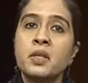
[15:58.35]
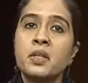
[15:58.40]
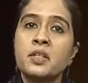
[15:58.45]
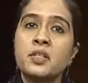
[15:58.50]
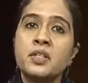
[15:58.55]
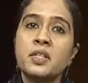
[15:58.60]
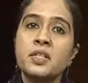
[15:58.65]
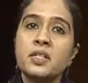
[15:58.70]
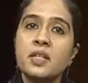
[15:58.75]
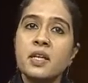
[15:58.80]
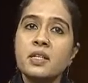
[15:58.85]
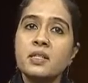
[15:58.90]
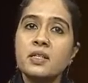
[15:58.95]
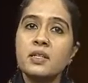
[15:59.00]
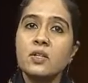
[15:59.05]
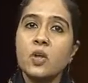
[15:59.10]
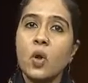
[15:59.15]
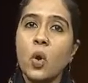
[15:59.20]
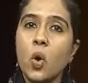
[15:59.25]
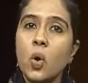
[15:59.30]
she says
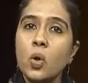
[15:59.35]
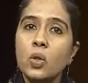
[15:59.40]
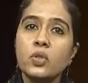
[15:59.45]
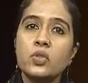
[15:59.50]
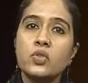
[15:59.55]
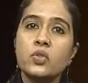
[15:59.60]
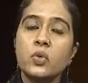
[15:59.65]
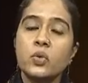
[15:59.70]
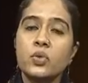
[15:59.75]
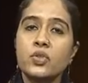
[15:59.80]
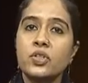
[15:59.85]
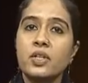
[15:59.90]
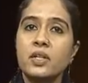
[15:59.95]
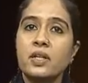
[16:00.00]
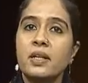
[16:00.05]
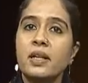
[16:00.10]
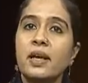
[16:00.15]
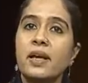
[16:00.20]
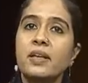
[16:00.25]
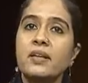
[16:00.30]
that all social
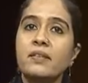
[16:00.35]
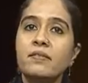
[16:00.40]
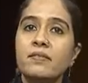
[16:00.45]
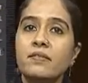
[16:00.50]
life